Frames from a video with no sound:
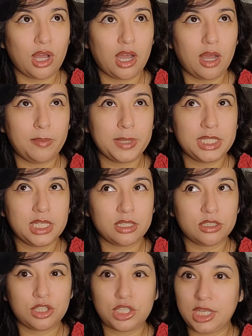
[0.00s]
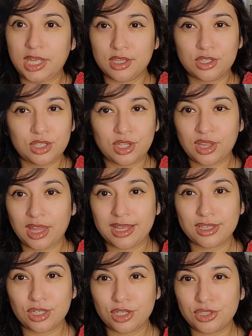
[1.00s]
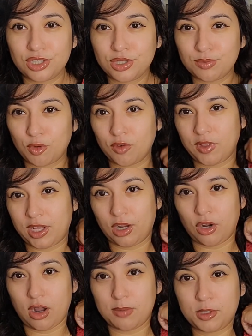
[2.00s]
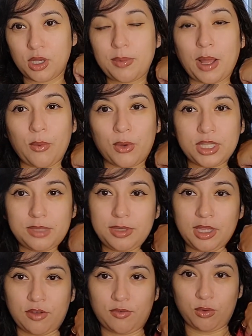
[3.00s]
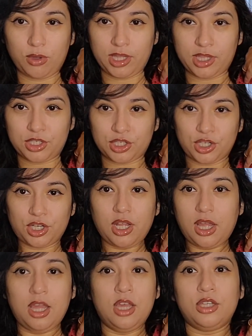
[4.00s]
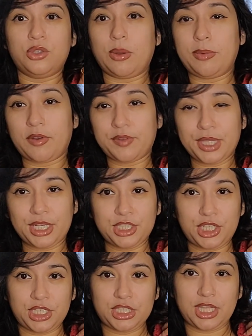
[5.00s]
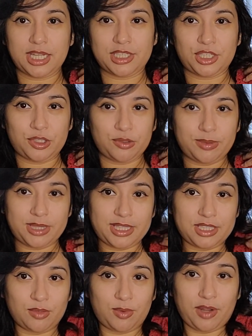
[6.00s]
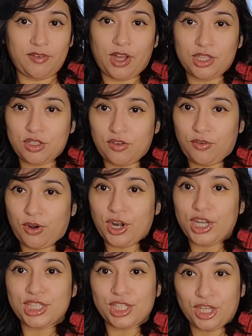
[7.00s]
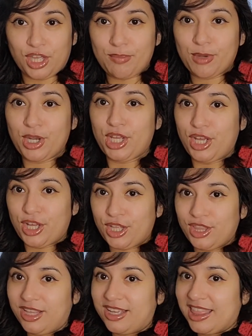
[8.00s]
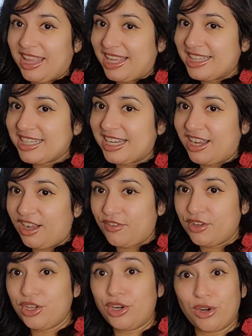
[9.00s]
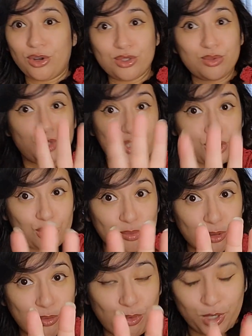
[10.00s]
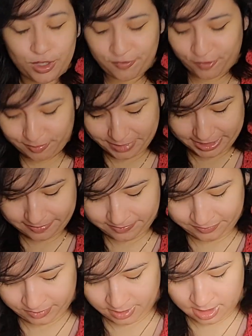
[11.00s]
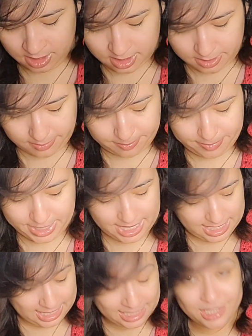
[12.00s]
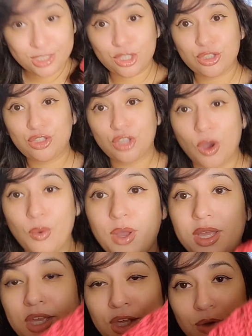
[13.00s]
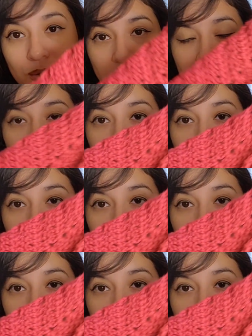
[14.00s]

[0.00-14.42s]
up until she gets to, like, 'cause hers is more of like a crop top. I want it to be like a full-length shirt, so I'm definitely gonna change that too. But this is what I've got so far, and it's looking pretty good, looking like it's gonna cover the girls, which is super important for me. But it is so cute. Like,